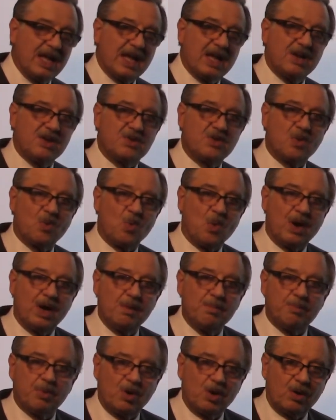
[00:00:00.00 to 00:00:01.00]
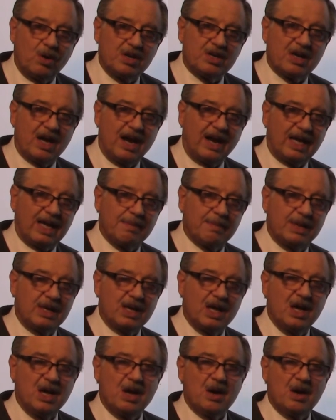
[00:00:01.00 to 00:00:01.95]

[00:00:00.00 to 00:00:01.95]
into one book or document